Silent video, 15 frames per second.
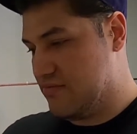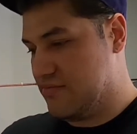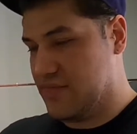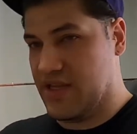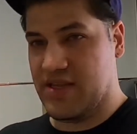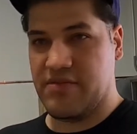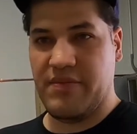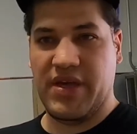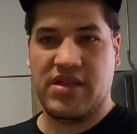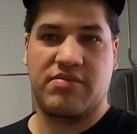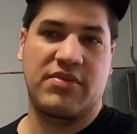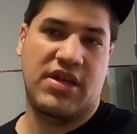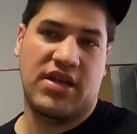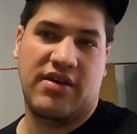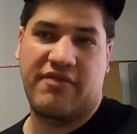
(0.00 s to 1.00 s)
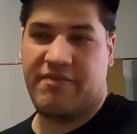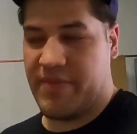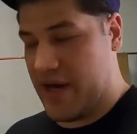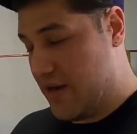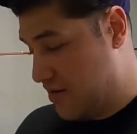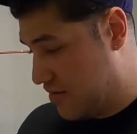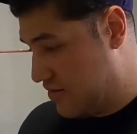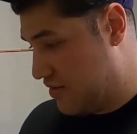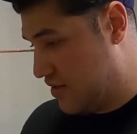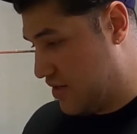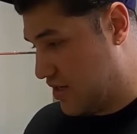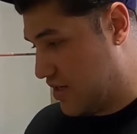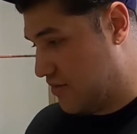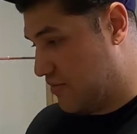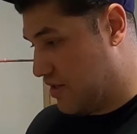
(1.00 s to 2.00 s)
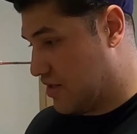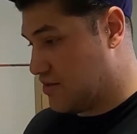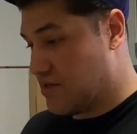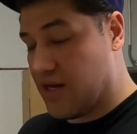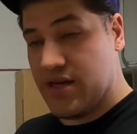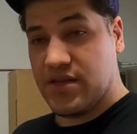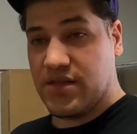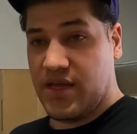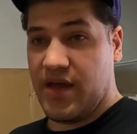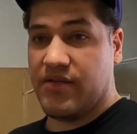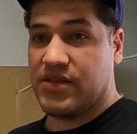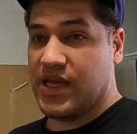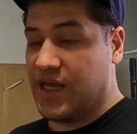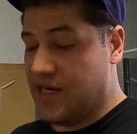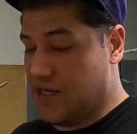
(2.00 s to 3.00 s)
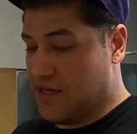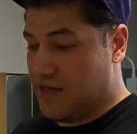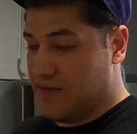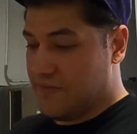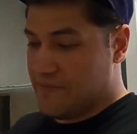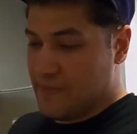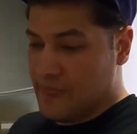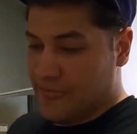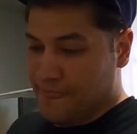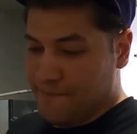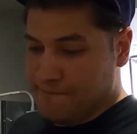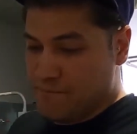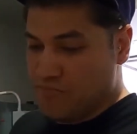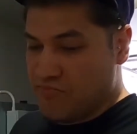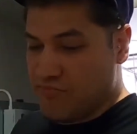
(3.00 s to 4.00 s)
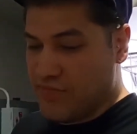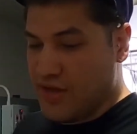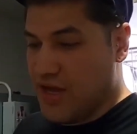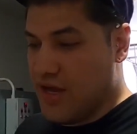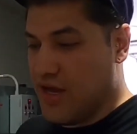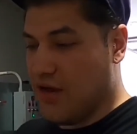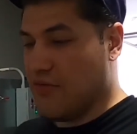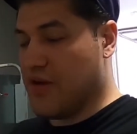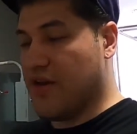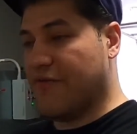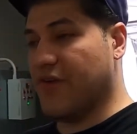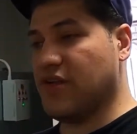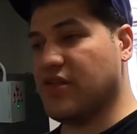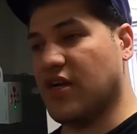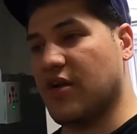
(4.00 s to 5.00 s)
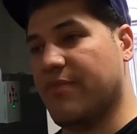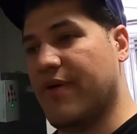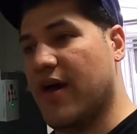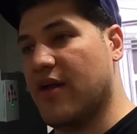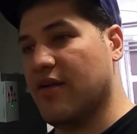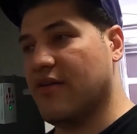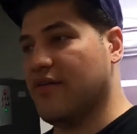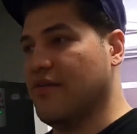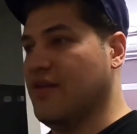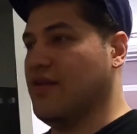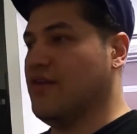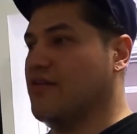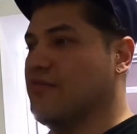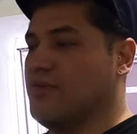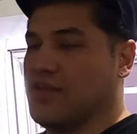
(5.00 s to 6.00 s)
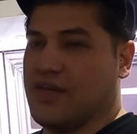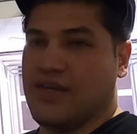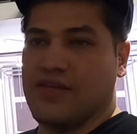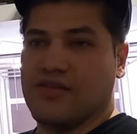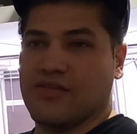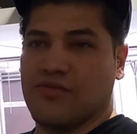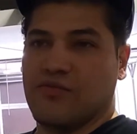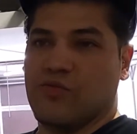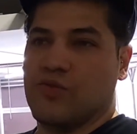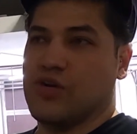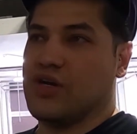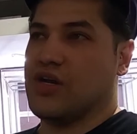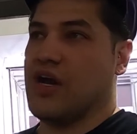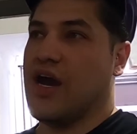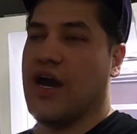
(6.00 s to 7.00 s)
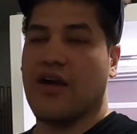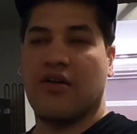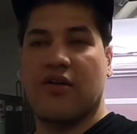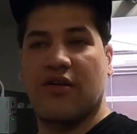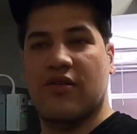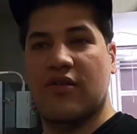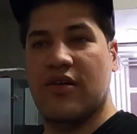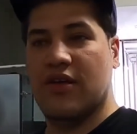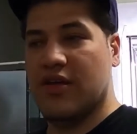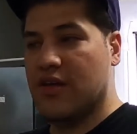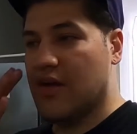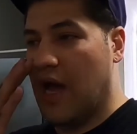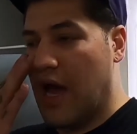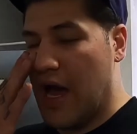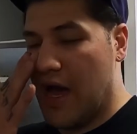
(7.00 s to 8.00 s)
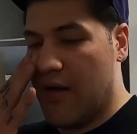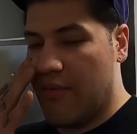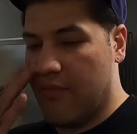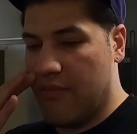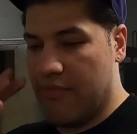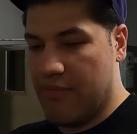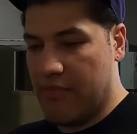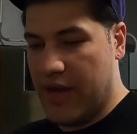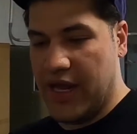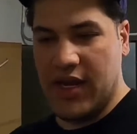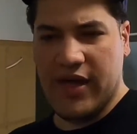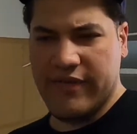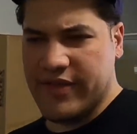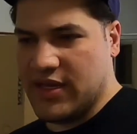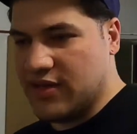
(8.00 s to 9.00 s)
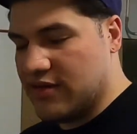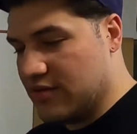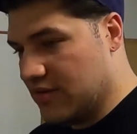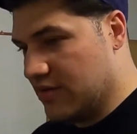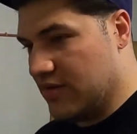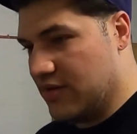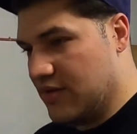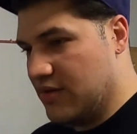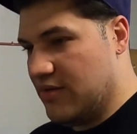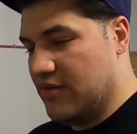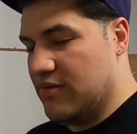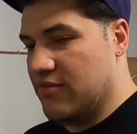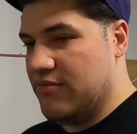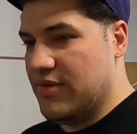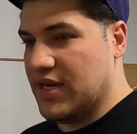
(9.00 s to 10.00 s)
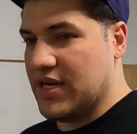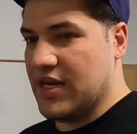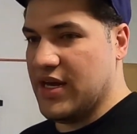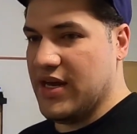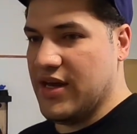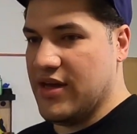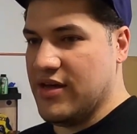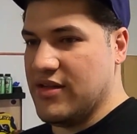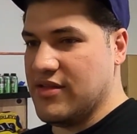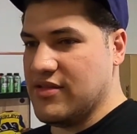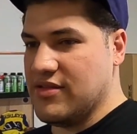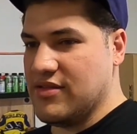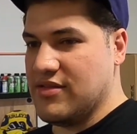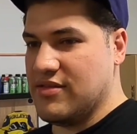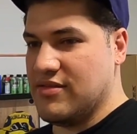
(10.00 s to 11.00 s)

this makes me love powder coating again, because honestly I was hating it. When I first started powder coating with the Eastwood hot coat, I loved it because,